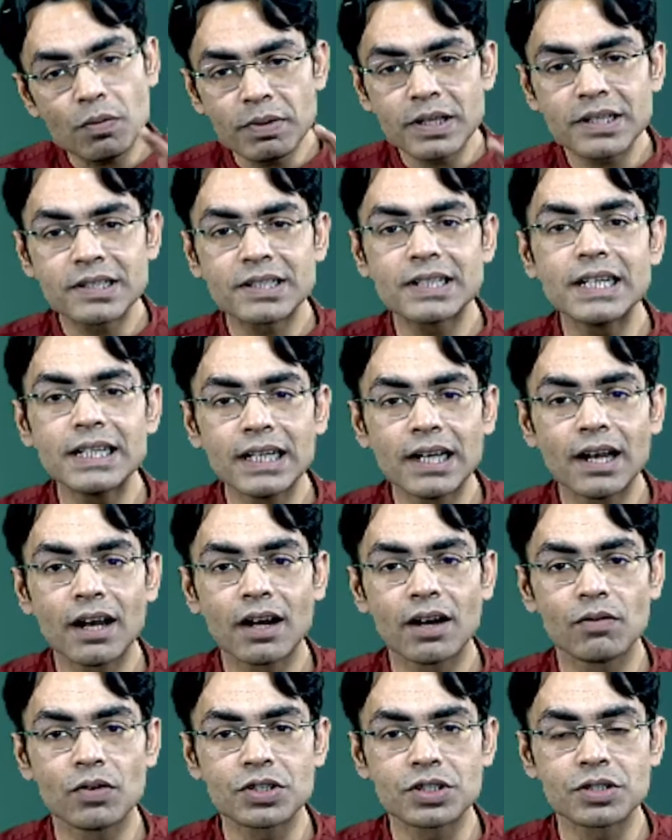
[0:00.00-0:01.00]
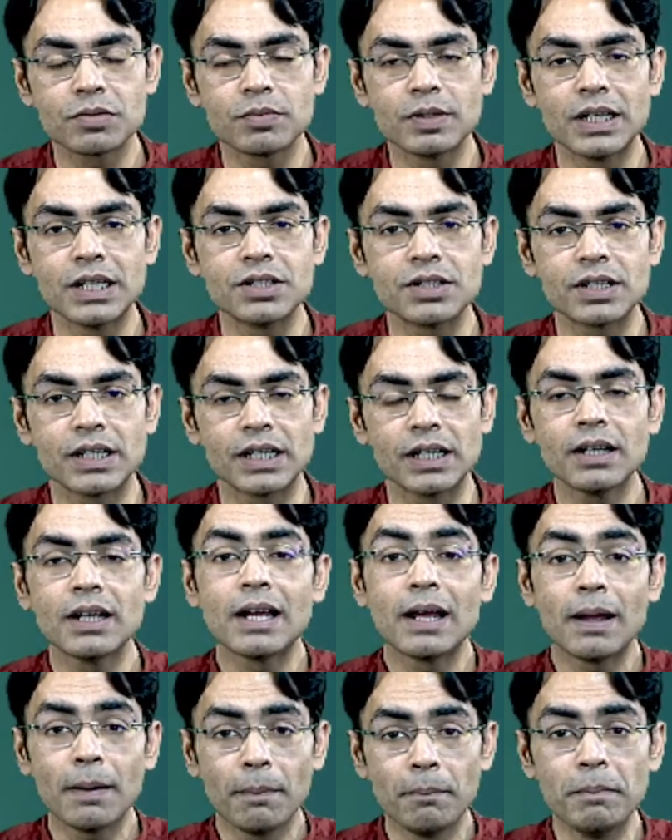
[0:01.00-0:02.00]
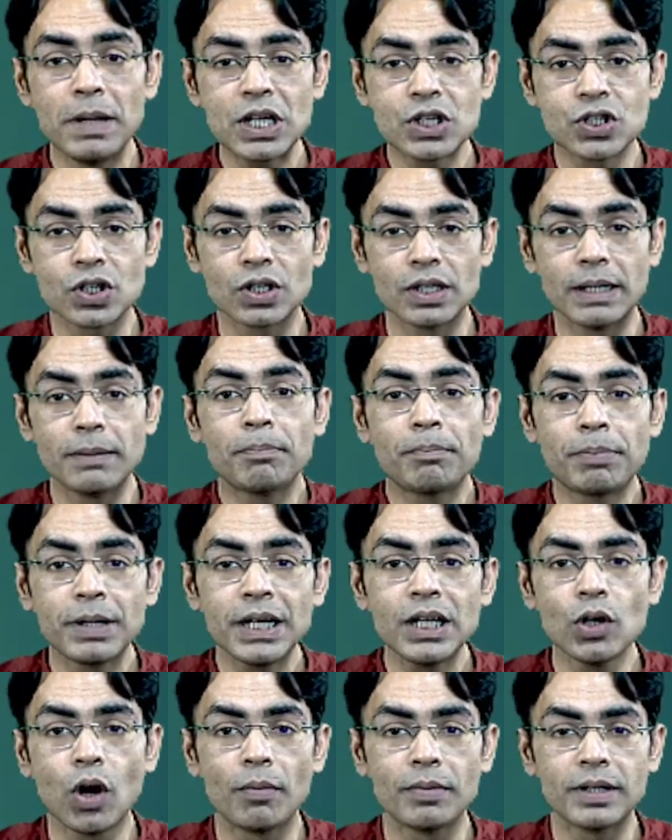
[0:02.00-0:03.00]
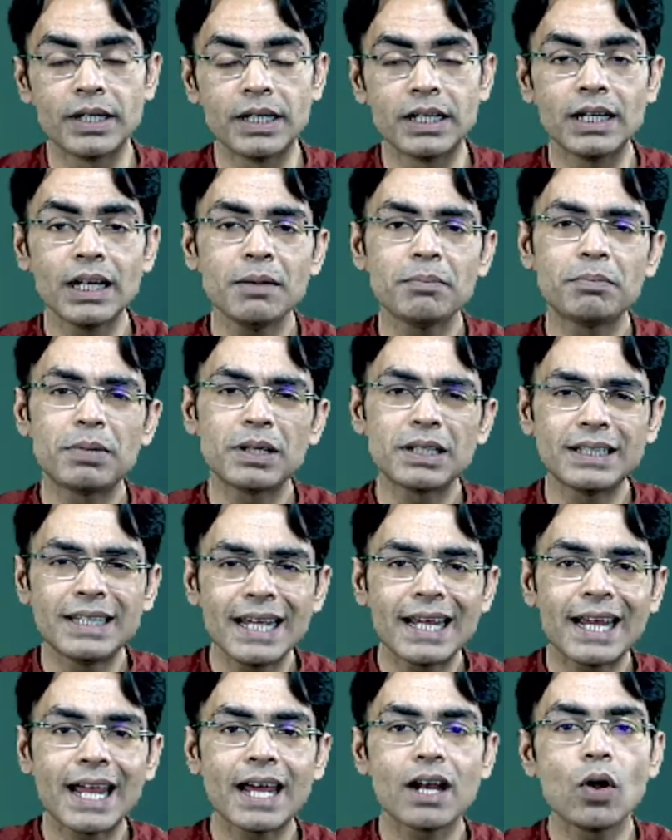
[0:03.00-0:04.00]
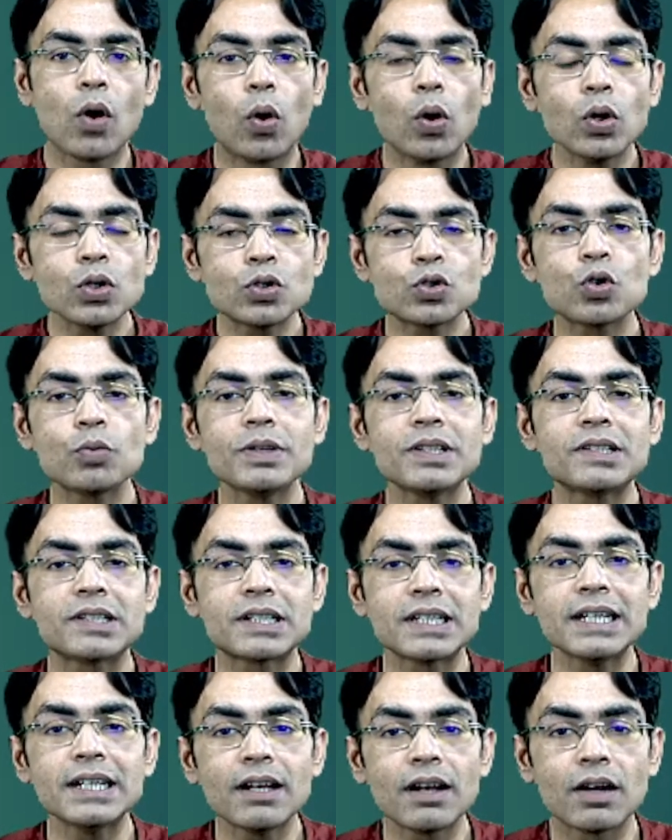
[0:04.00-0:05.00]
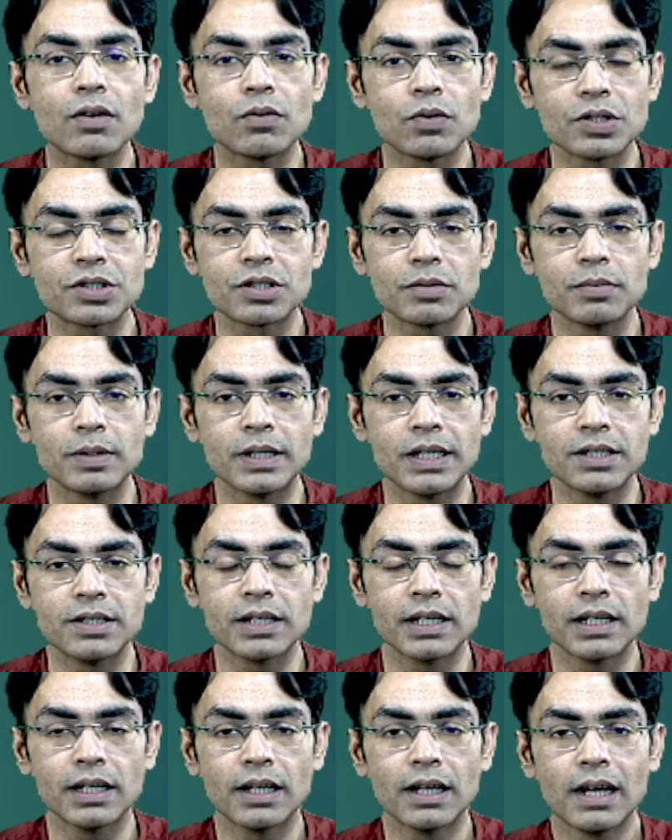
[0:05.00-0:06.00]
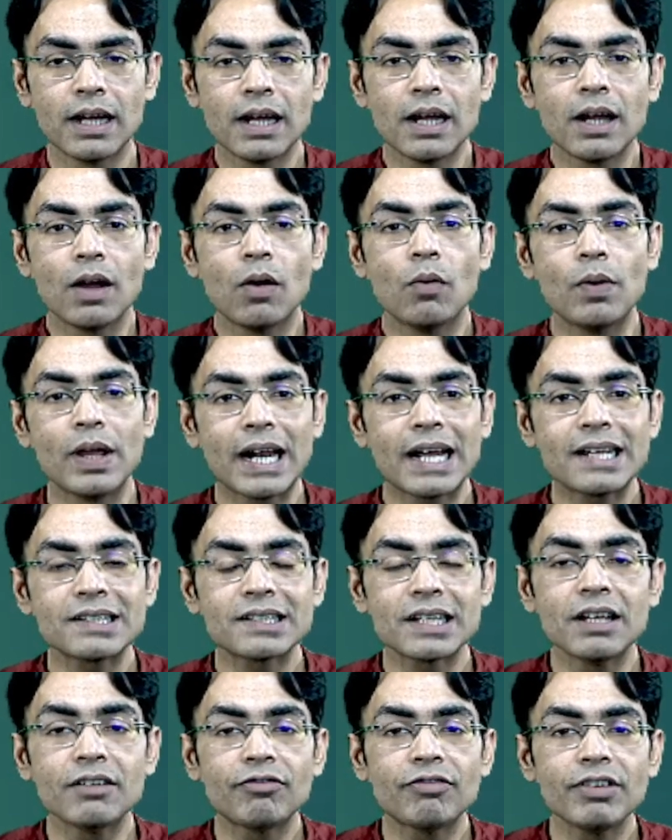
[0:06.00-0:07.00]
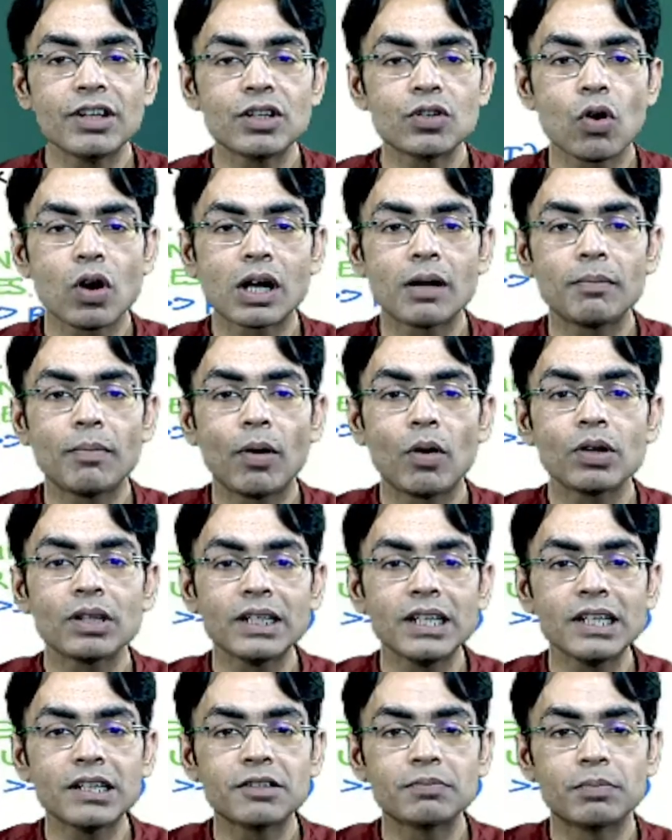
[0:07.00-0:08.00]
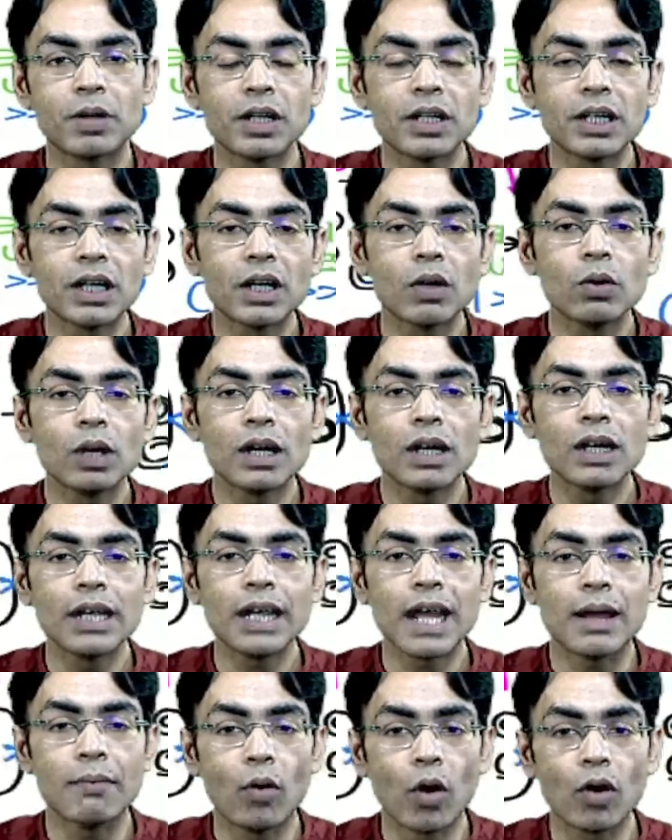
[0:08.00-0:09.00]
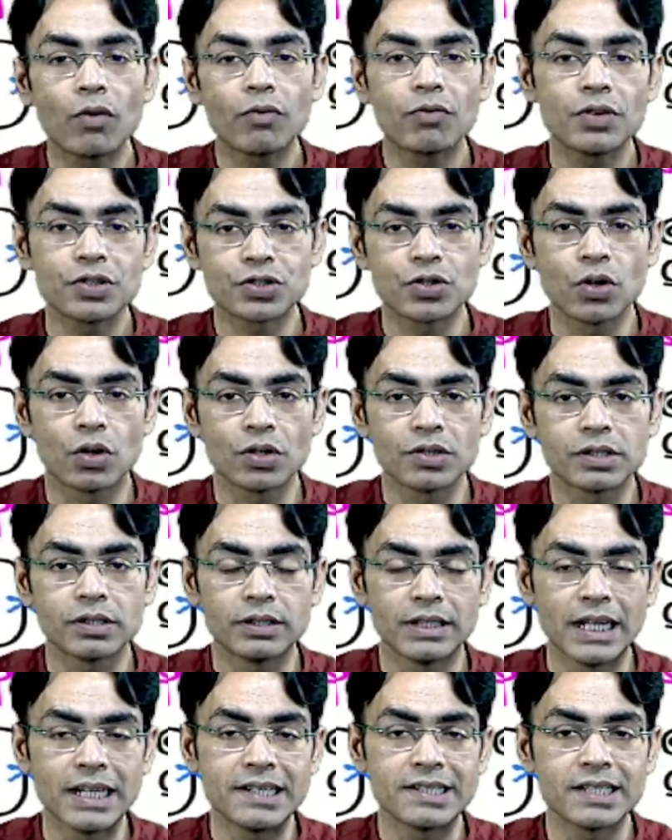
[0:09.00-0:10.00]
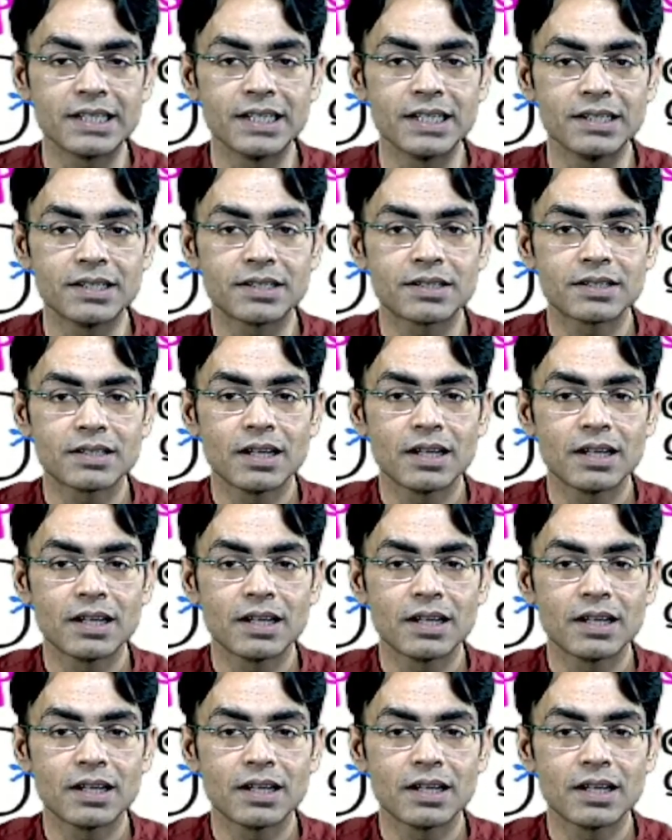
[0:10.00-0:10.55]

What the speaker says: be seen in irreversible injury majorly, predominantly, but they can also be seen in reversible injury. Whereas if we talk about these particularly amorphous densities,